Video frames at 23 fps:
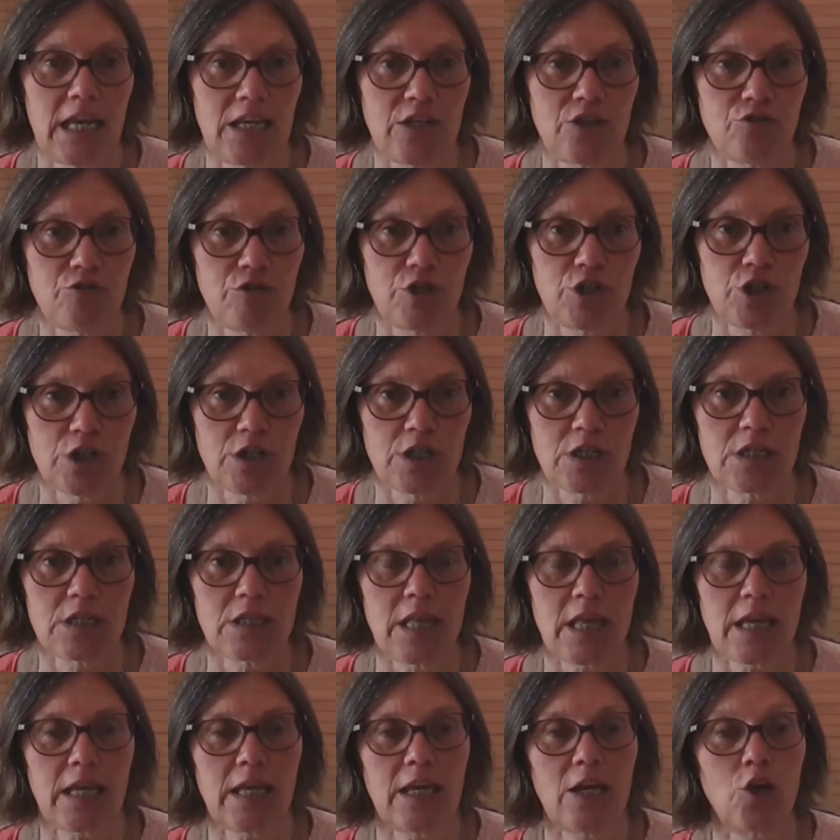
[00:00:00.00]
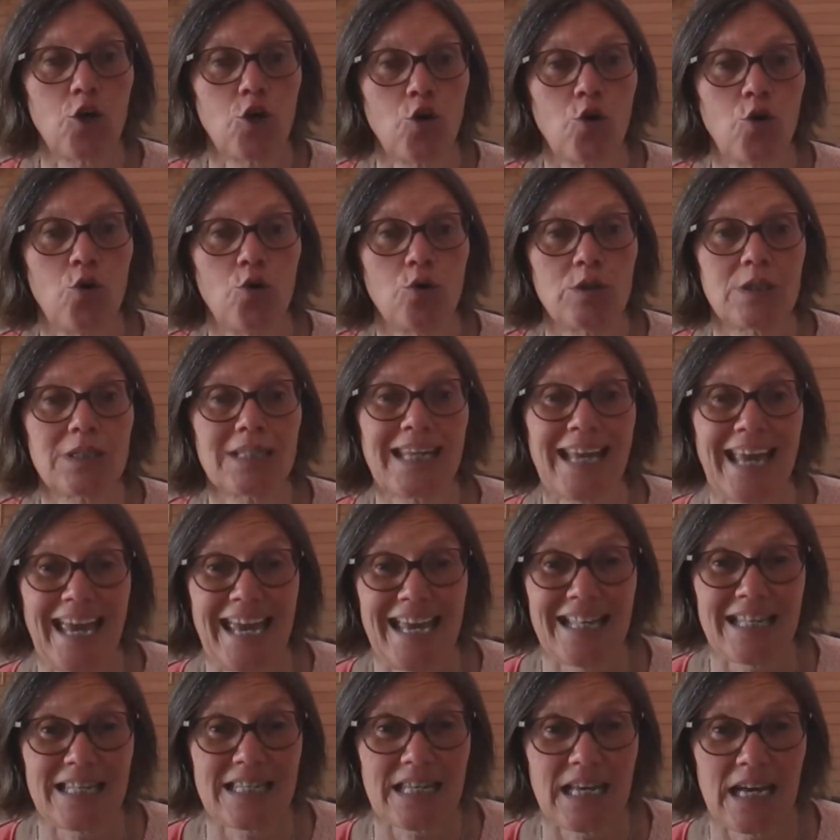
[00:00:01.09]
estrogens that can cause
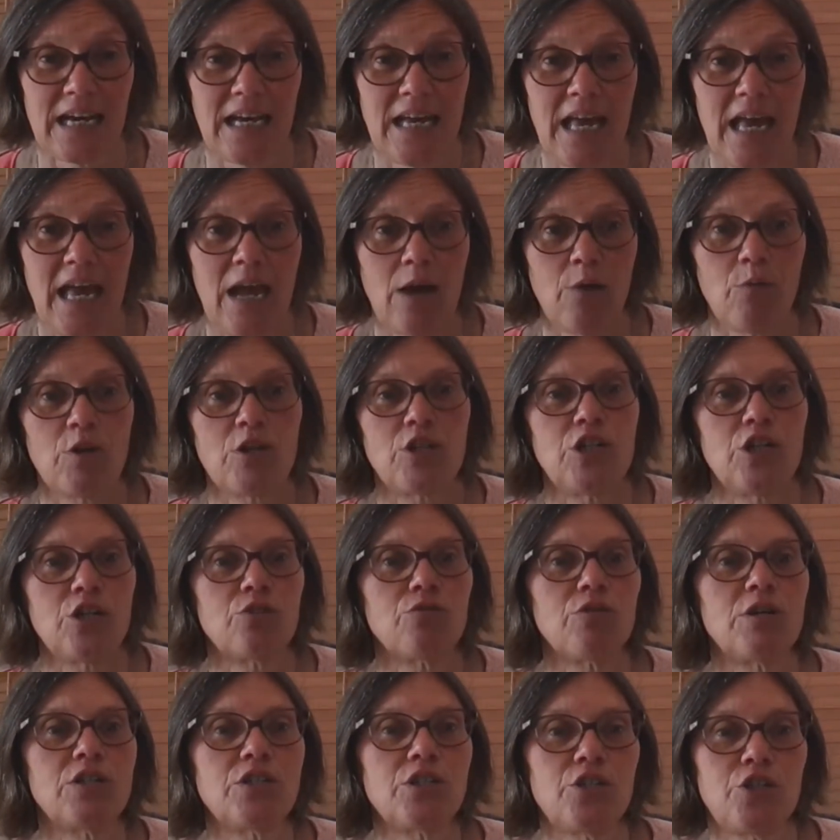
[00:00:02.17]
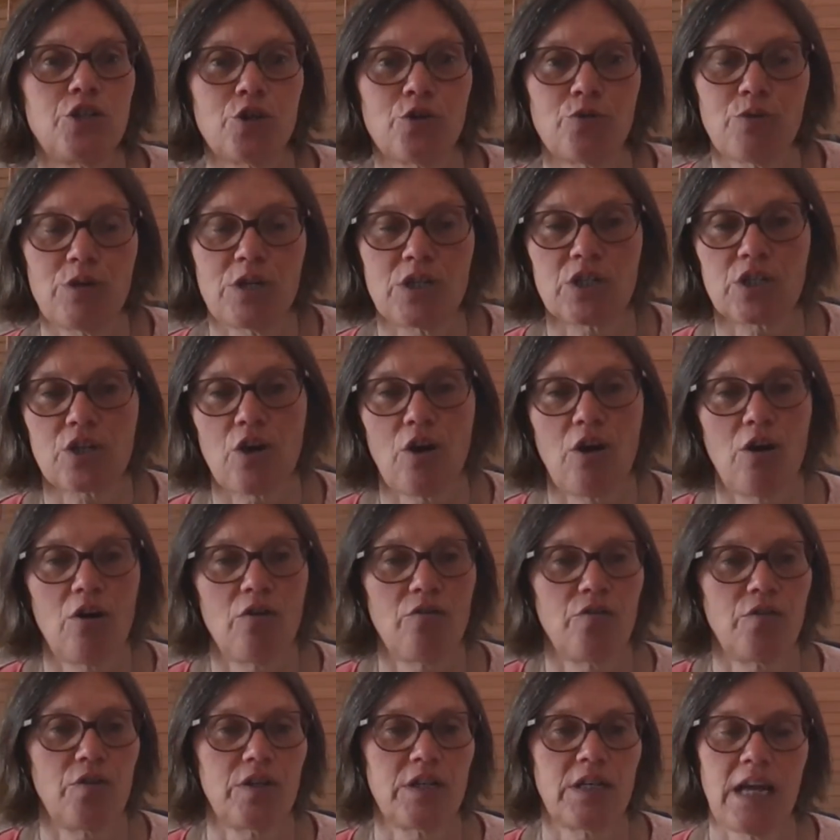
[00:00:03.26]
cancer, which increases your risk
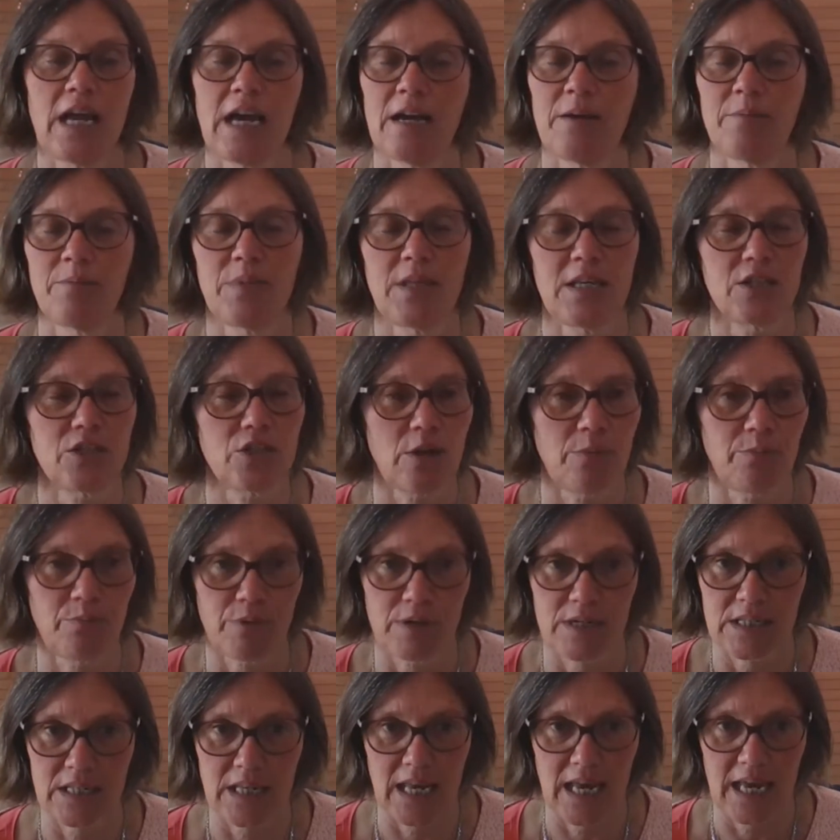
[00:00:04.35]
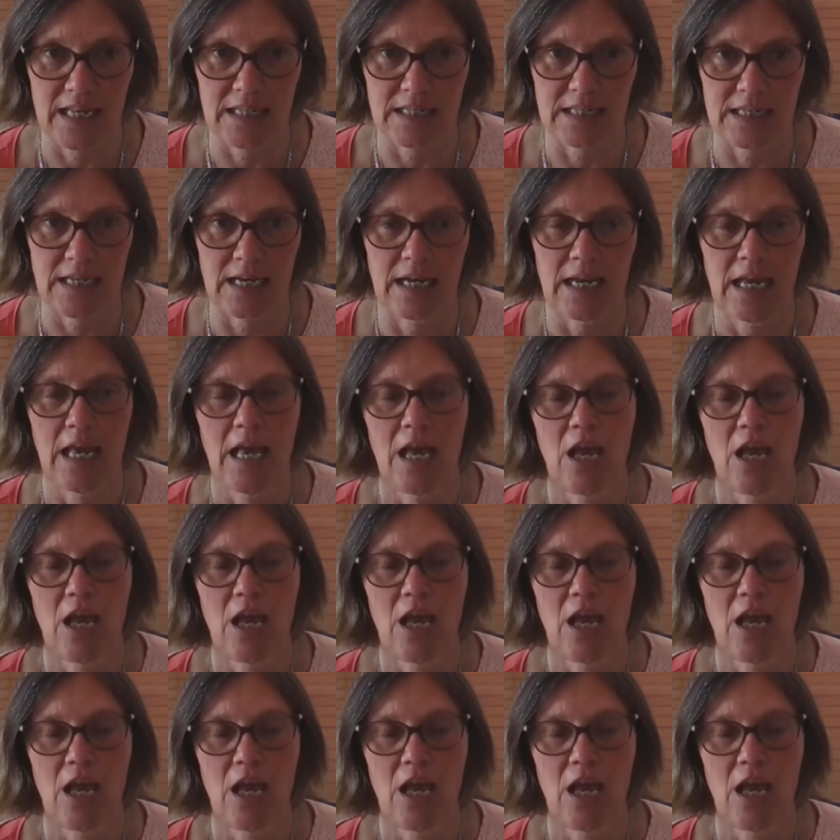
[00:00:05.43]
of things like breast cancer.